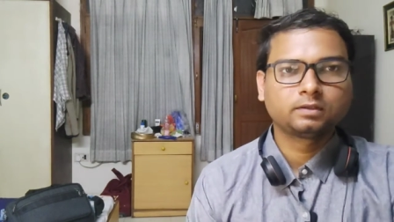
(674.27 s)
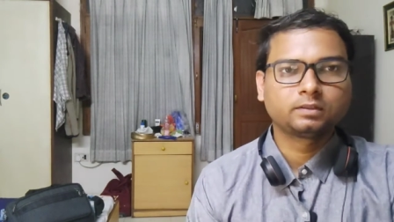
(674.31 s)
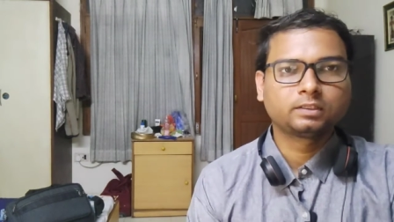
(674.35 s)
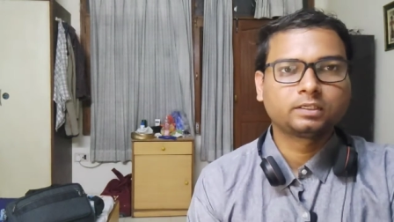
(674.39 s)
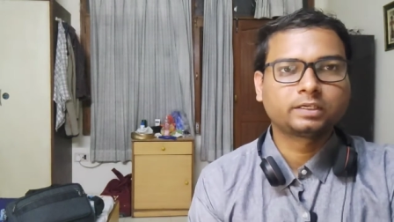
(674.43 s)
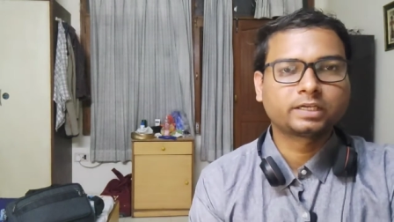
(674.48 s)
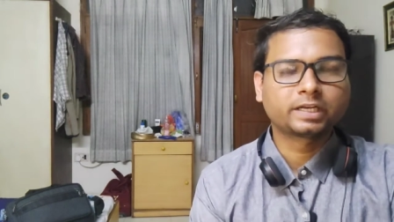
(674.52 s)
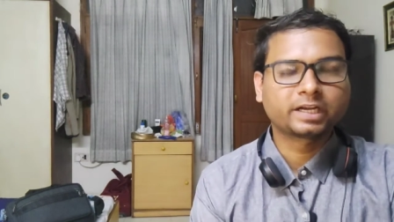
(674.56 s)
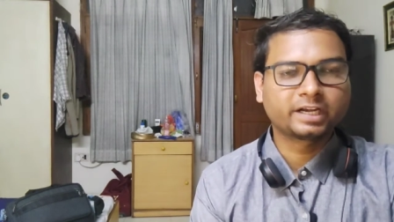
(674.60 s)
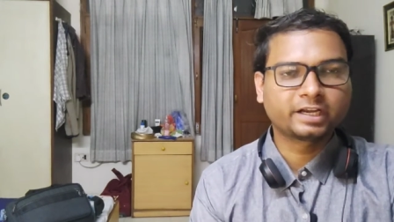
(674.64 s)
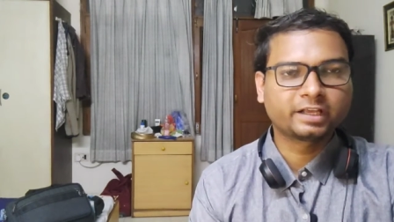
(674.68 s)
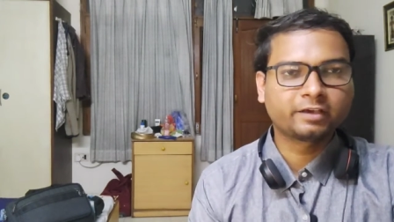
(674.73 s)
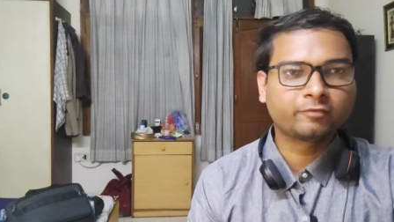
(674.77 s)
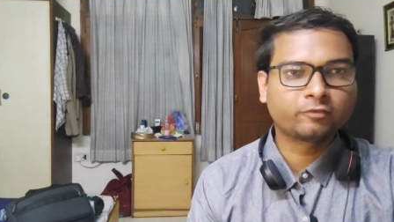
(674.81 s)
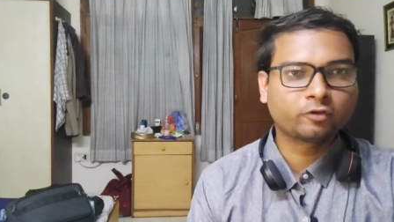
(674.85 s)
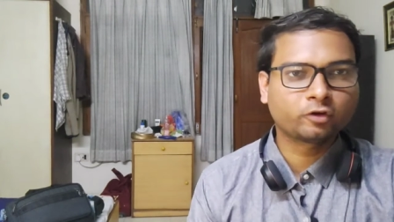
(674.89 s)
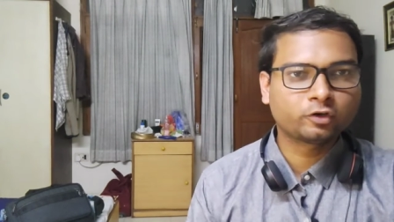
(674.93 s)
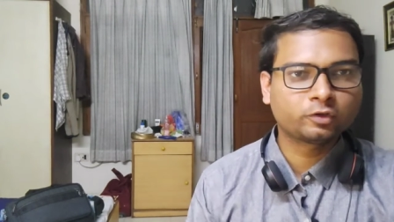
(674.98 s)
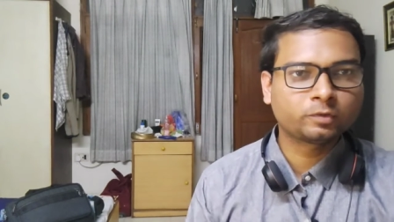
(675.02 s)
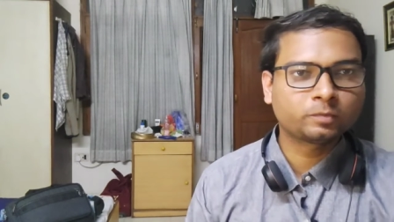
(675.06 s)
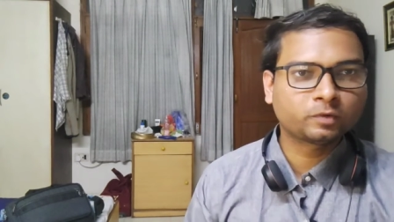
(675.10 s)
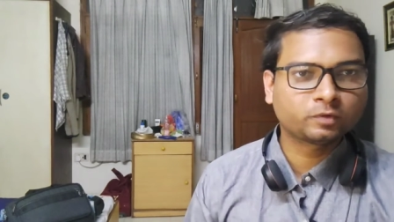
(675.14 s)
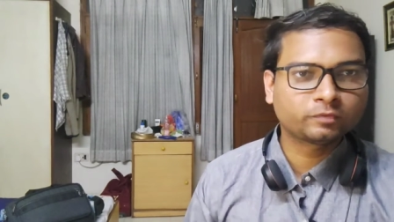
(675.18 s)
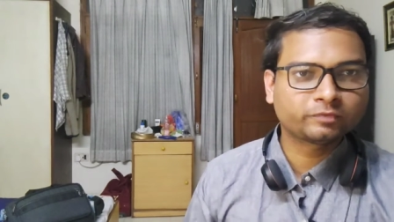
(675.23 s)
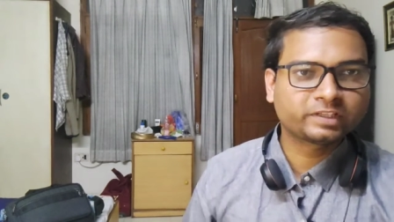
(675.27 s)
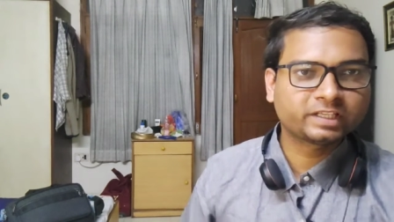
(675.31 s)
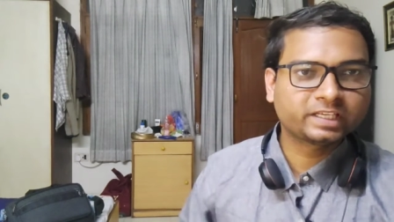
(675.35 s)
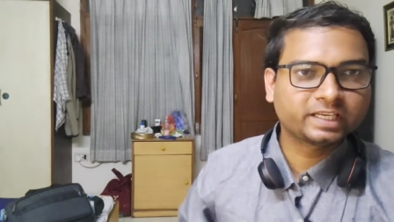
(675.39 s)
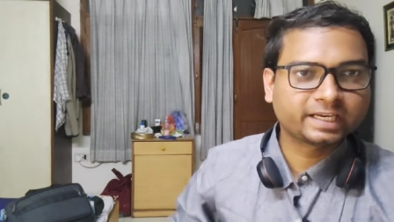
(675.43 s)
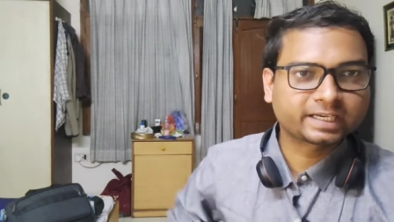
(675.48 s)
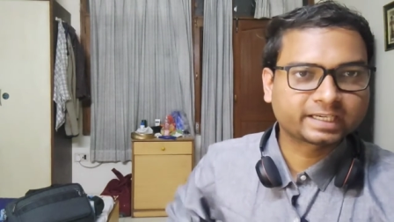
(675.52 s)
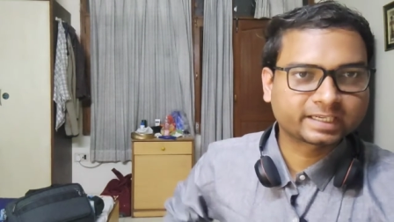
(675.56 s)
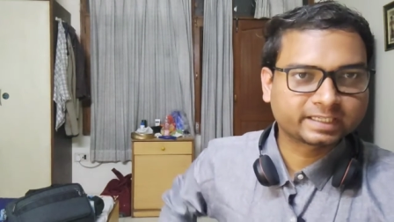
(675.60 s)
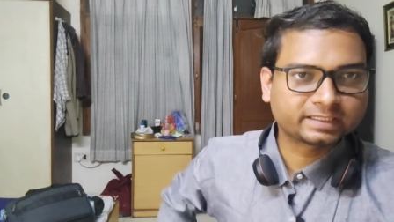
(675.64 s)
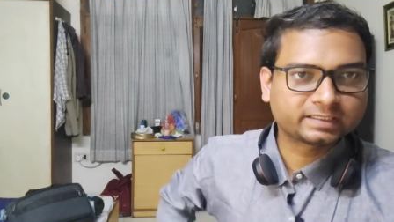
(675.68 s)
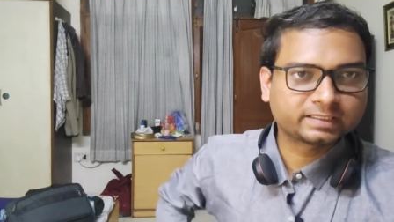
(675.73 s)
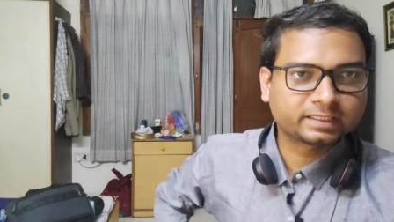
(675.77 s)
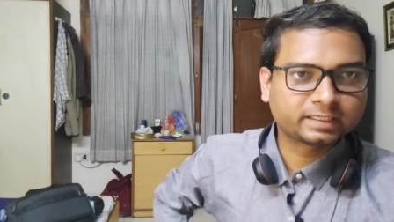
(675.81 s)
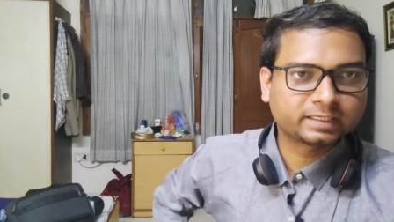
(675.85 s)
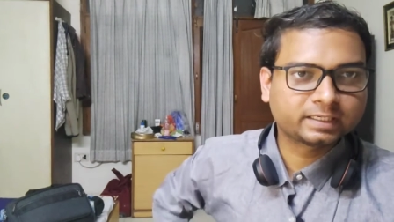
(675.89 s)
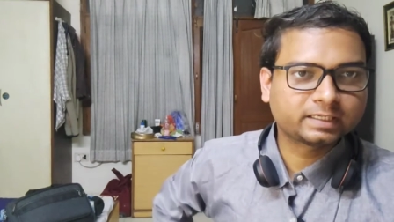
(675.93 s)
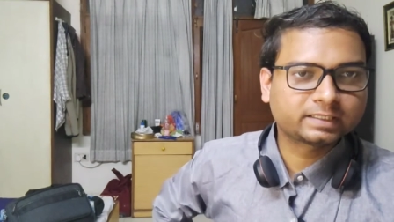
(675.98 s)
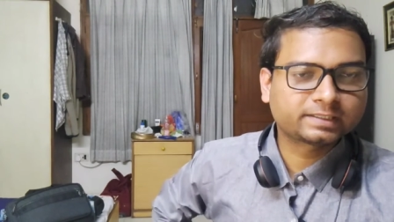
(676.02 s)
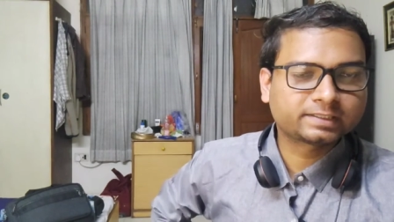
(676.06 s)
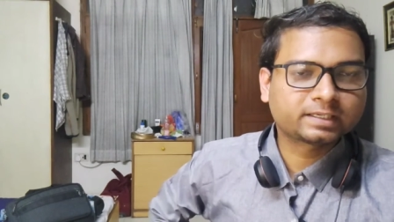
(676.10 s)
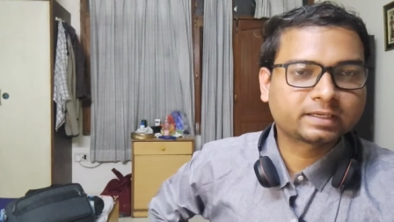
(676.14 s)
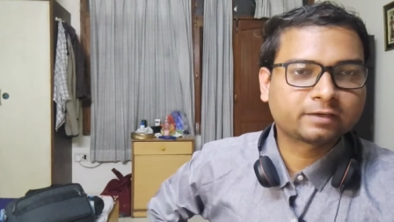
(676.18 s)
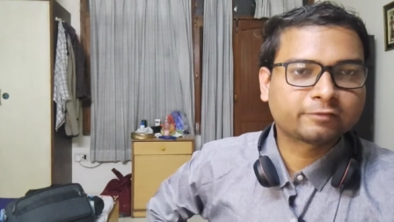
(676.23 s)
the trading volume of the
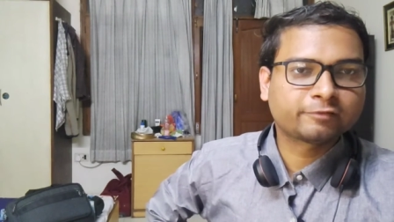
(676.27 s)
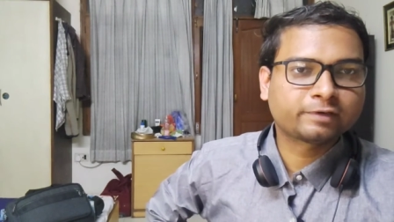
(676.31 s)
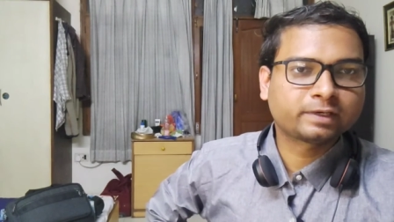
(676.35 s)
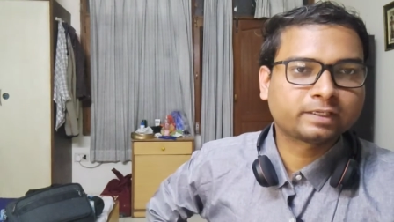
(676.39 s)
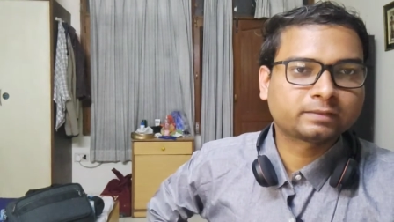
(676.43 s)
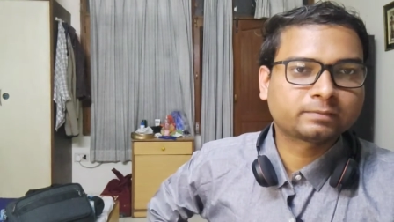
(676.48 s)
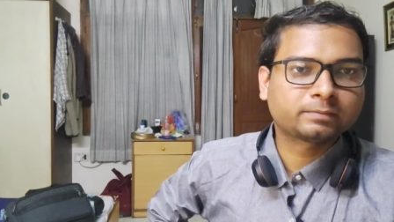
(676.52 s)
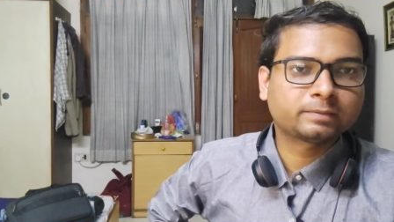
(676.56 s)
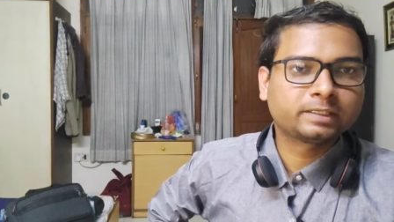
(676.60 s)
electricity itself has